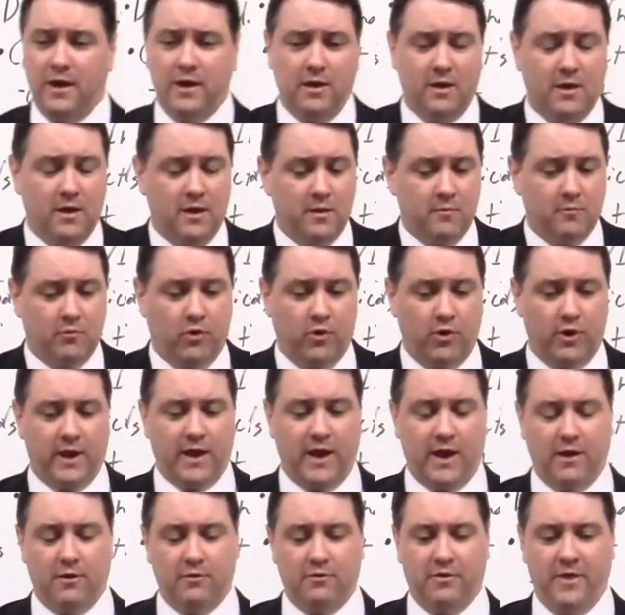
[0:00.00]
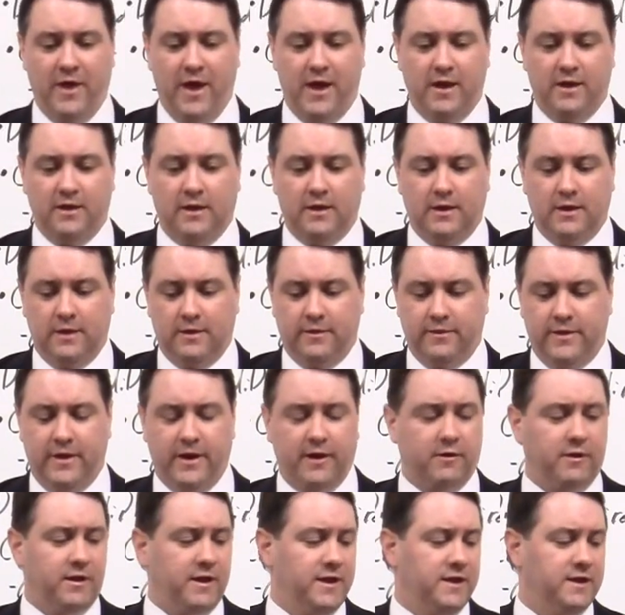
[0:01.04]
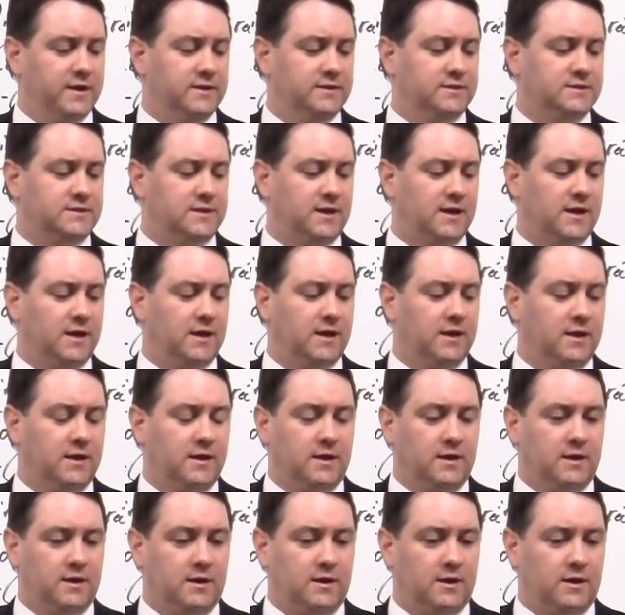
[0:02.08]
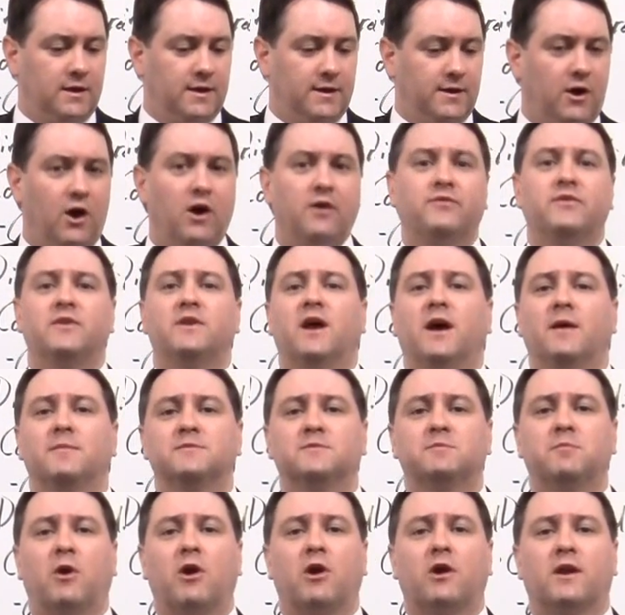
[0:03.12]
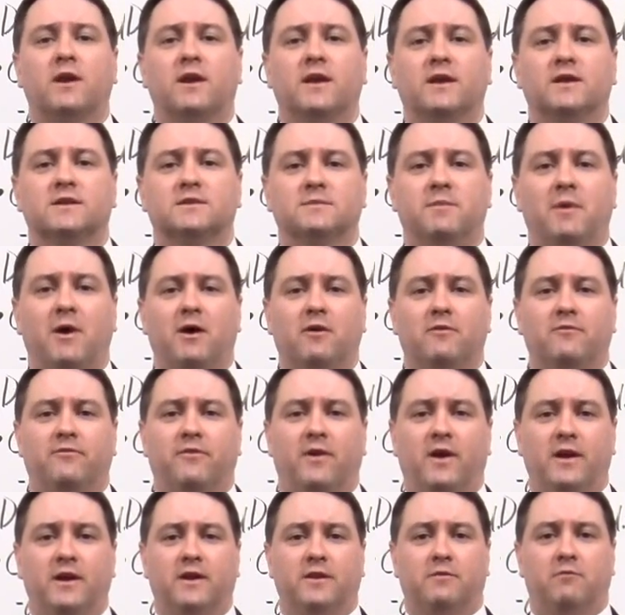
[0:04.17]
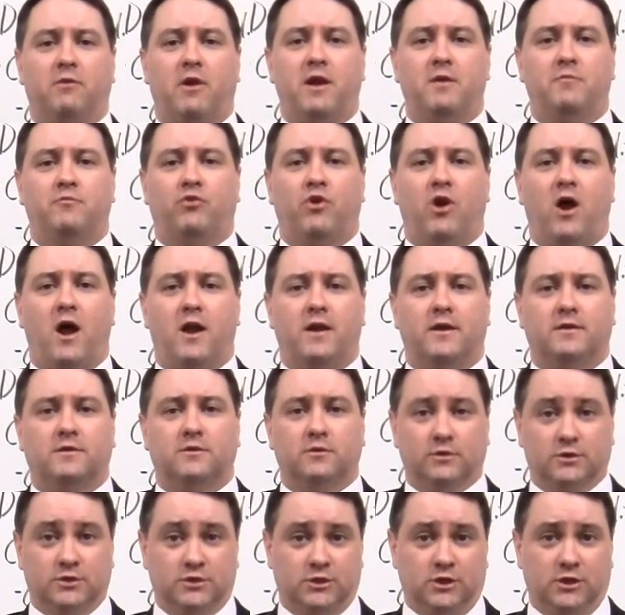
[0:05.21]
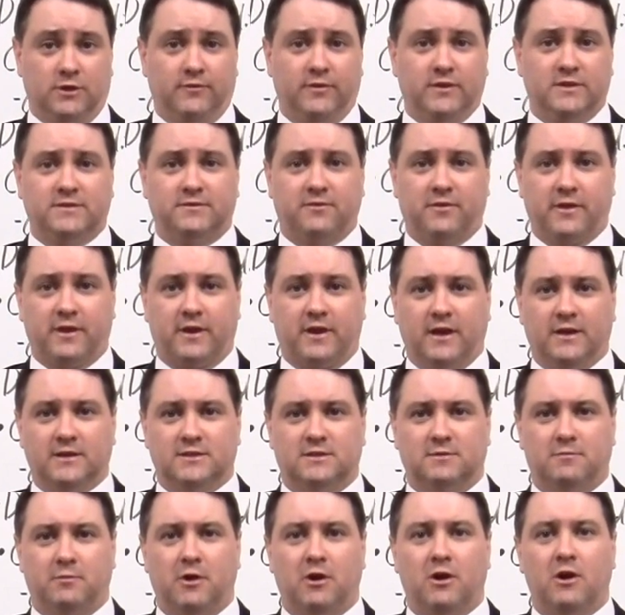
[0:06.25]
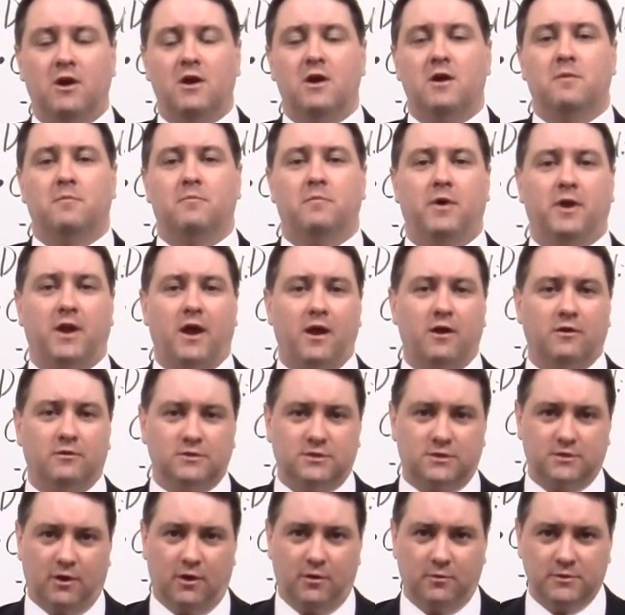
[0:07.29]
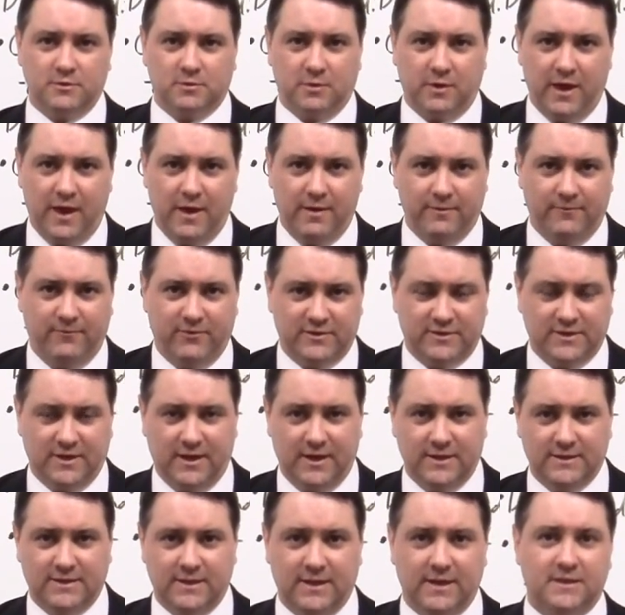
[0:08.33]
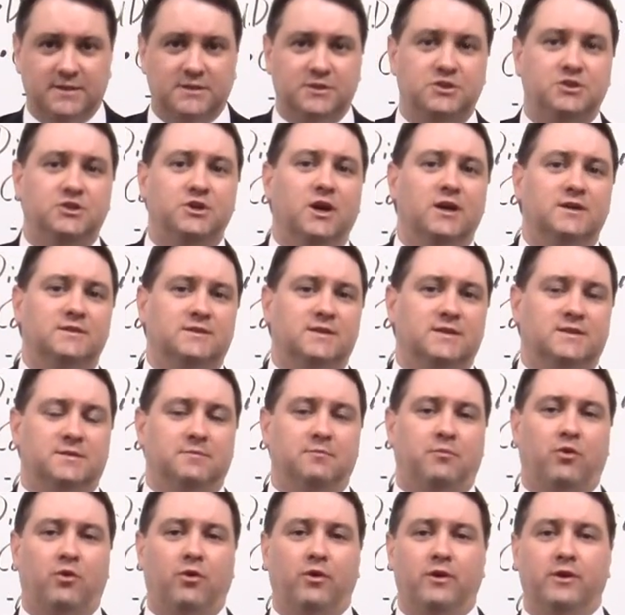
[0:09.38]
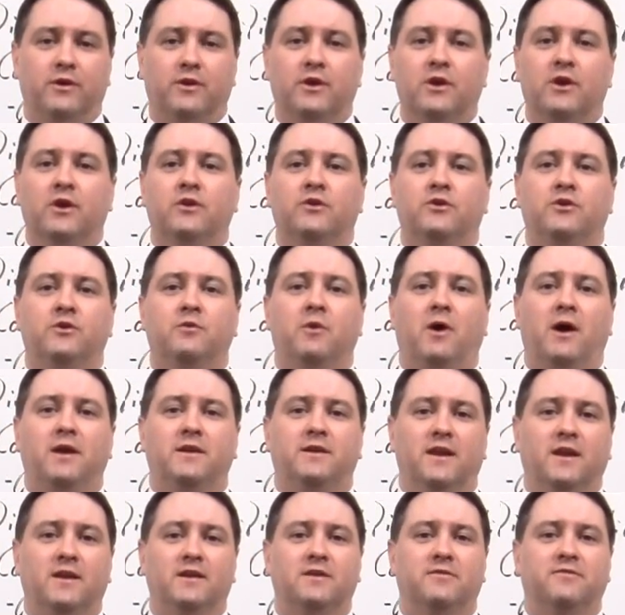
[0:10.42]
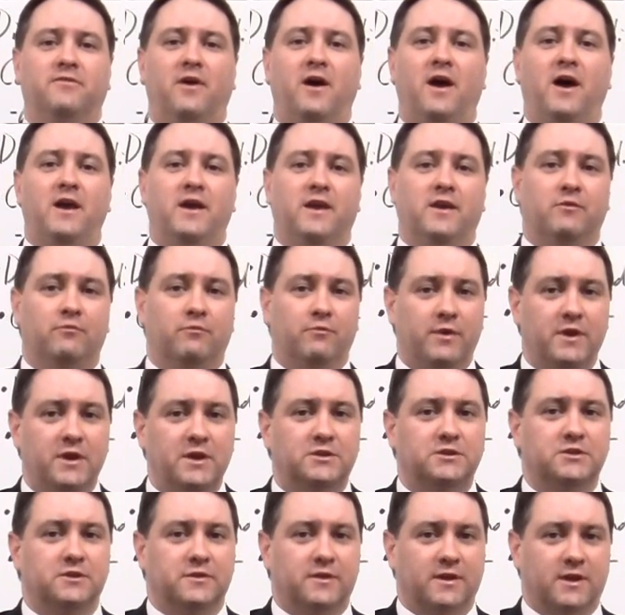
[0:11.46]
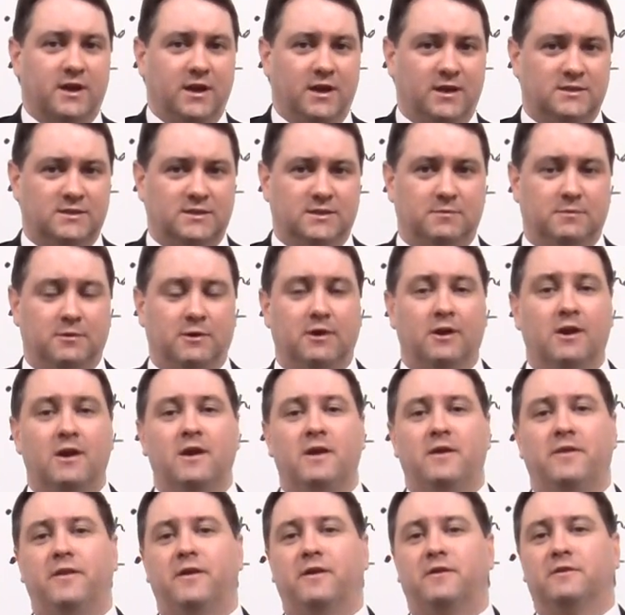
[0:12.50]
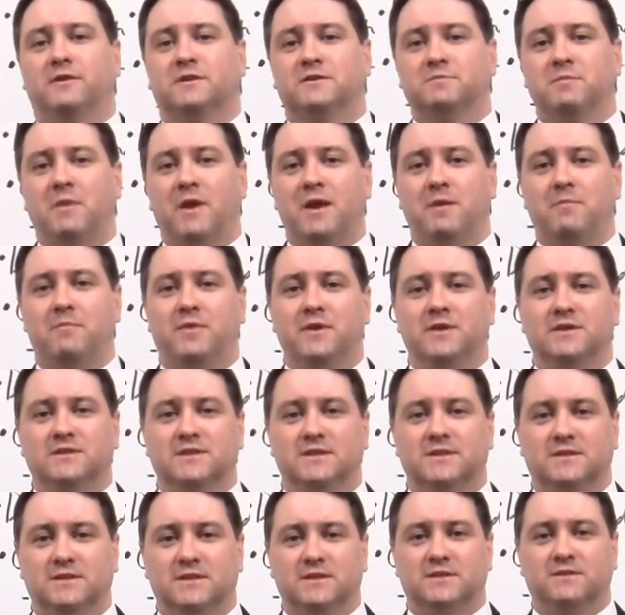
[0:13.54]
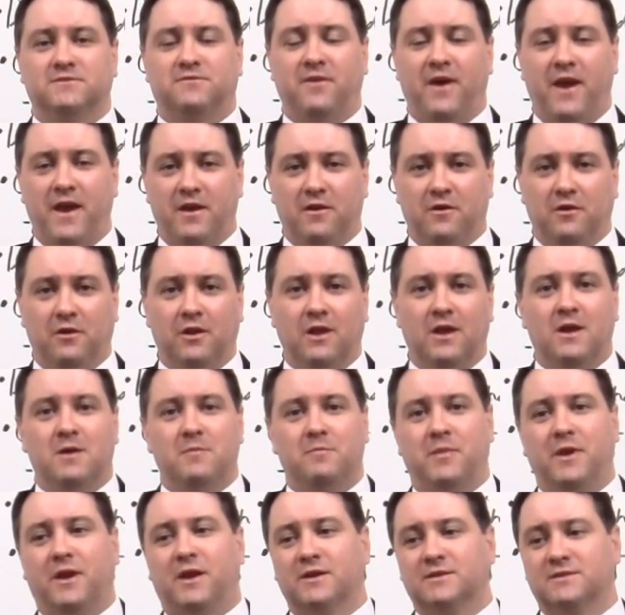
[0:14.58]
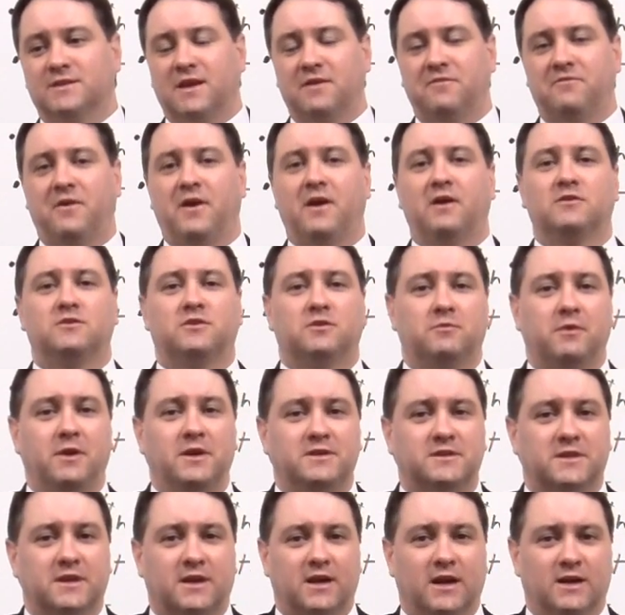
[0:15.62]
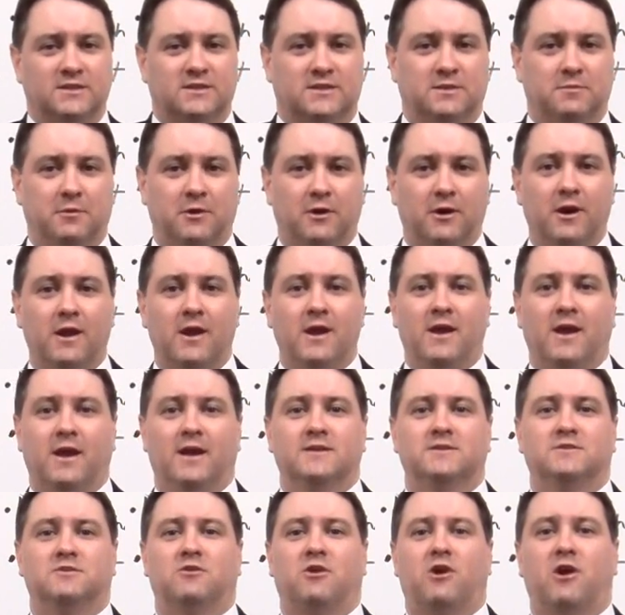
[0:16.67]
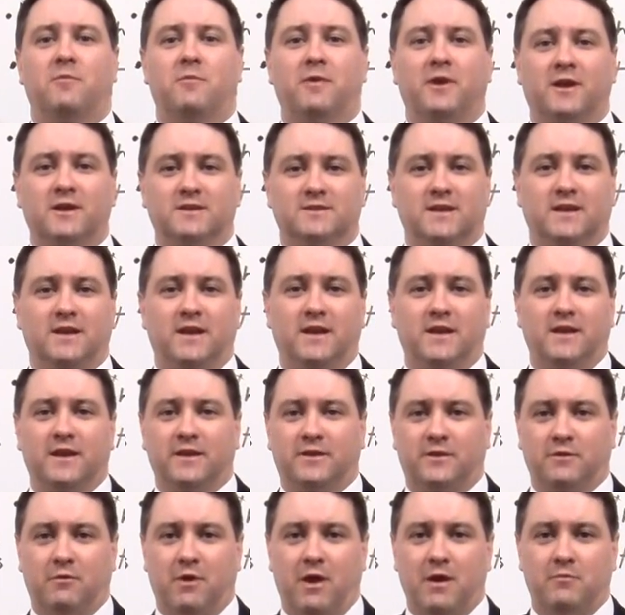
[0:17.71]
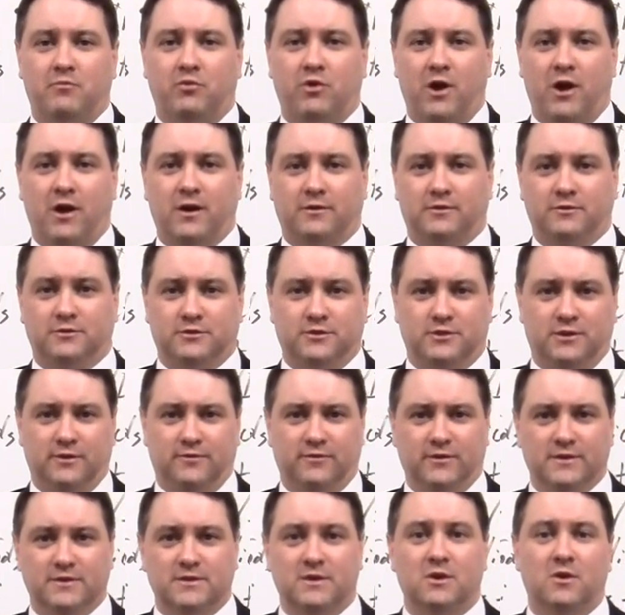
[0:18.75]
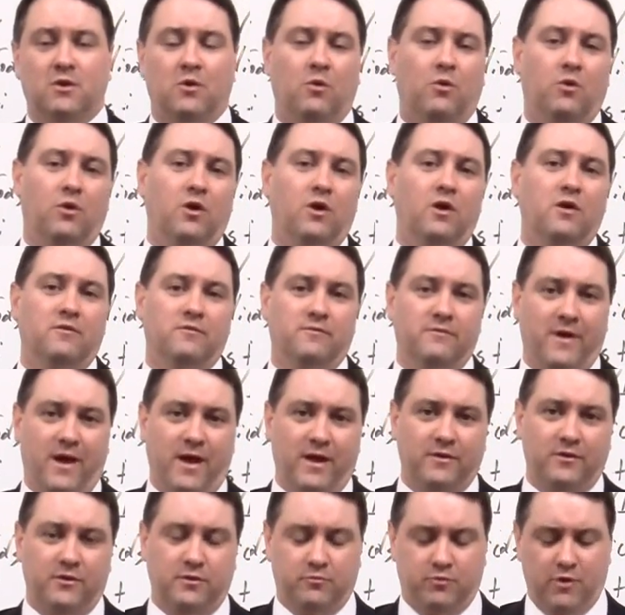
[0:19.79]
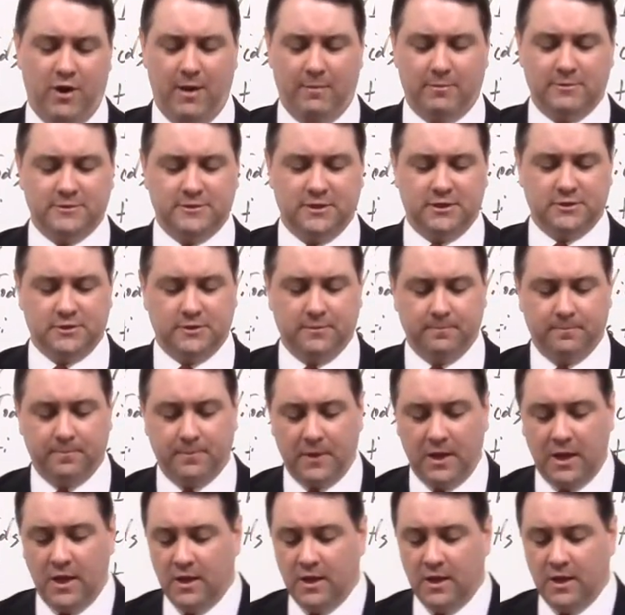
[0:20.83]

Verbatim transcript: by pointing out that there is uh, oftentimes marketing is about finding the right product or service for the customer, but I also always want to emphasize that it's just as important to identify and reach the customer. There are as many businesses fail because they fail to reach the customer as there are because they didn't get the right product or service or value proposition.